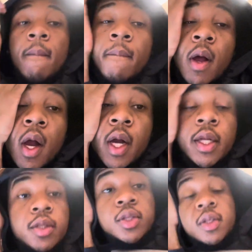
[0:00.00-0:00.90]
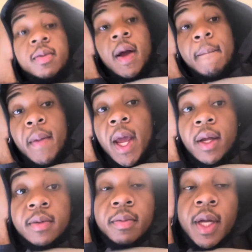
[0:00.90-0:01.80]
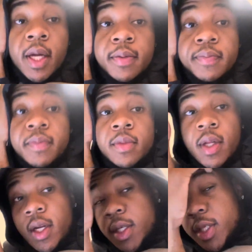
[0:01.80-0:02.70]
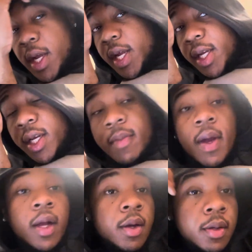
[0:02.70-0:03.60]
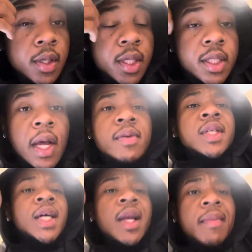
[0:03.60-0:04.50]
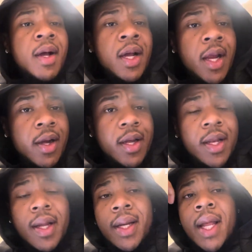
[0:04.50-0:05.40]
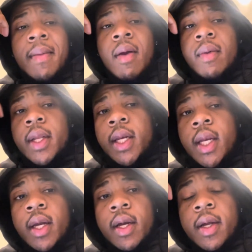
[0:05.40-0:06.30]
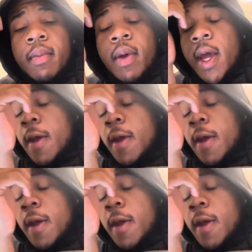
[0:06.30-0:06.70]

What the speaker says: All right, YouTube, I'm back, man. And I say I got the hoodie back on because I was looking at my haircut like, damn, I really need a haircut bad.